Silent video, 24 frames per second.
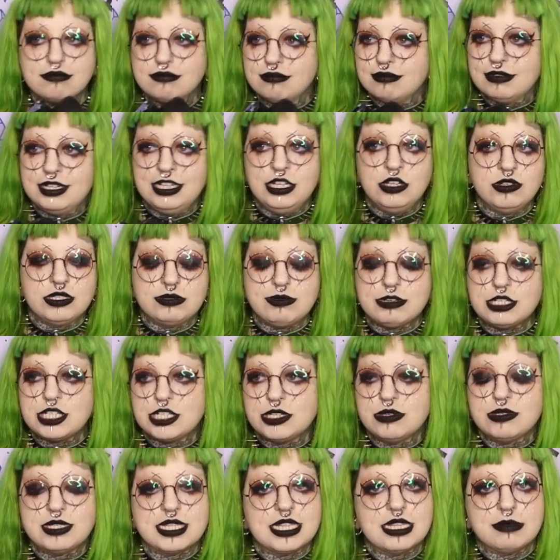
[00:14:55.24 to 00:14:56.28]
lose my
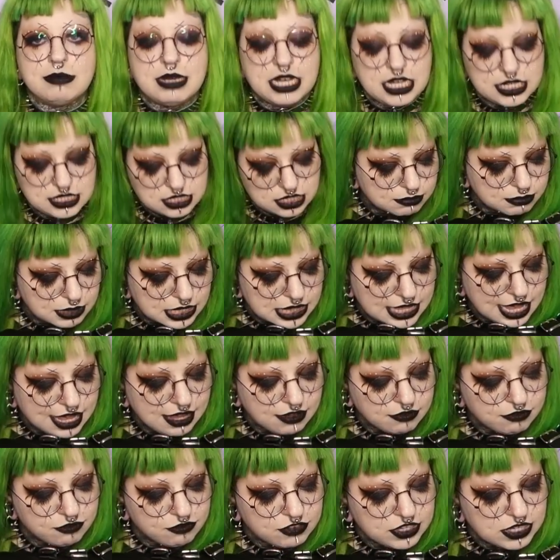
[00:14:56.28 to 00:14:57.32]
shoes in the mud. But
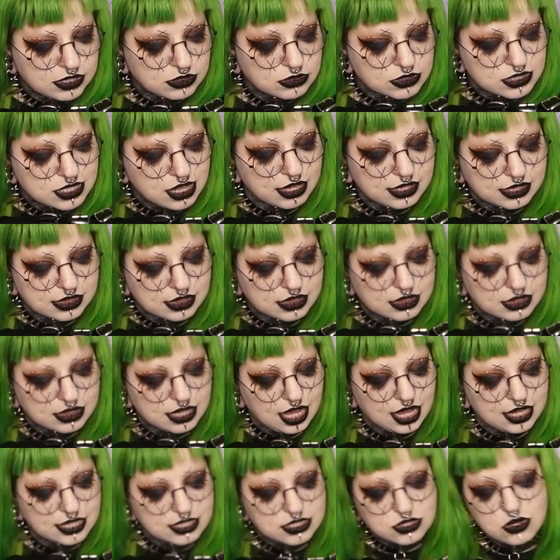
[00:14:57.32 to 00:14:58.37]
that feels like
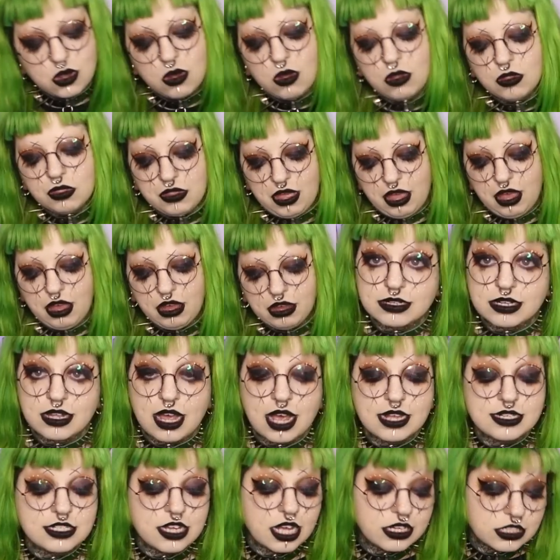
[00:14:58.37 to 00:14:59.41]
that is on there.
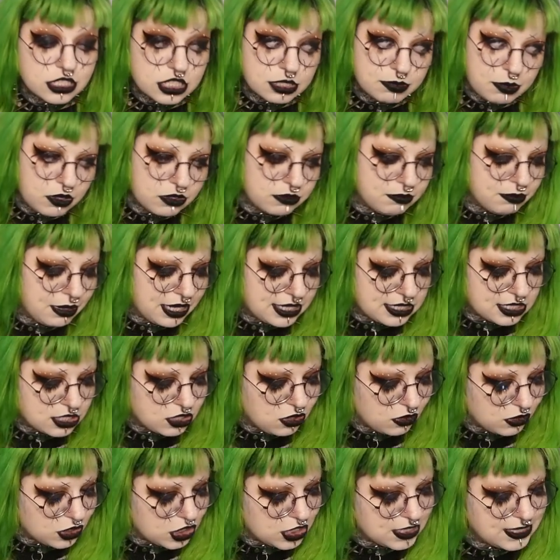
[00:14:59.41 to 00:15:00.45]
I touched upon
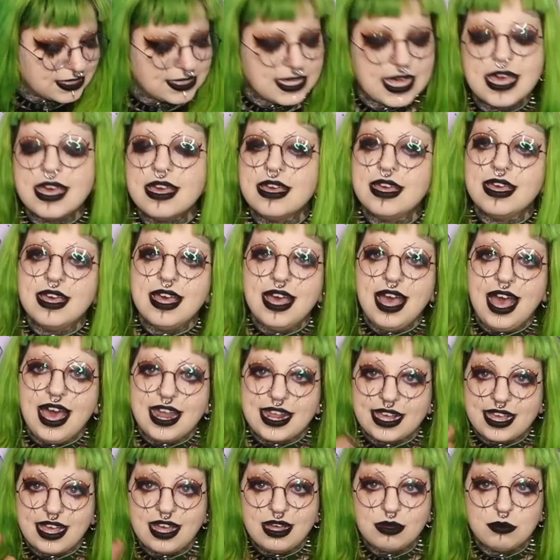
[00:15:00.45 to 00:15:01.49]
Bloodstock just there, and I
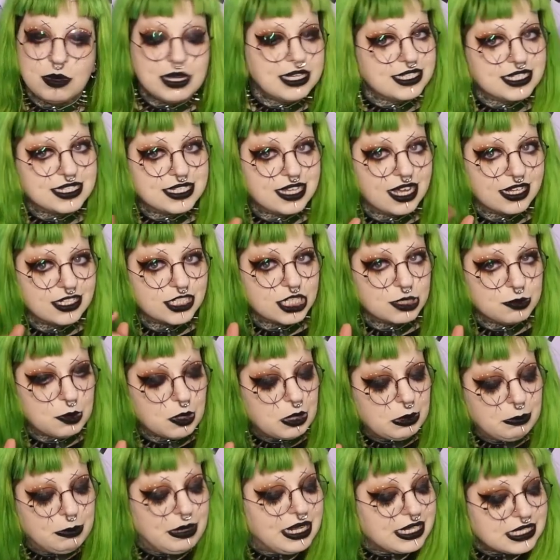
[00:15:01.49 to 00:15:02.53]
can't wait to touch
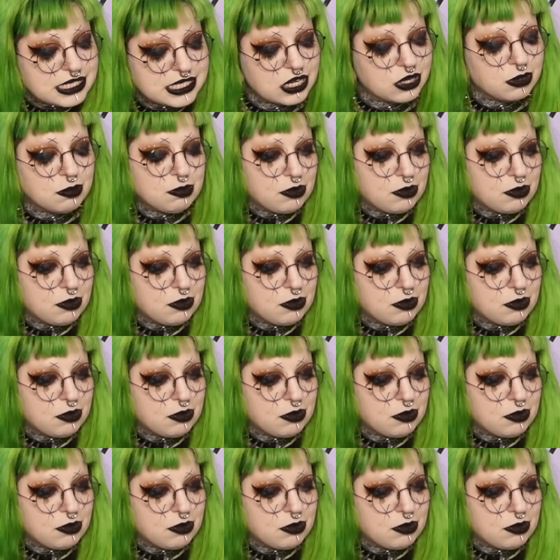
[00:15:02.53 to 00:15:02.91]
upon Bloodstock